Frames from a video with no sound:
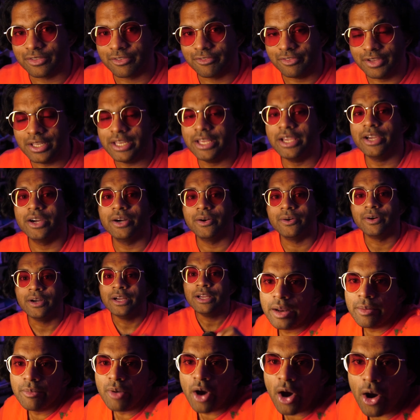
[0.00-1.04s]
of the video,
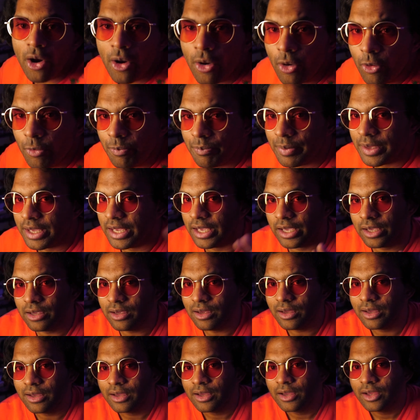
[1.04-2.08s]
what I'm
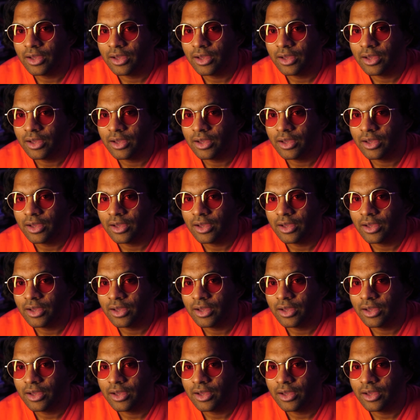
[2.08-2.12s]
hoping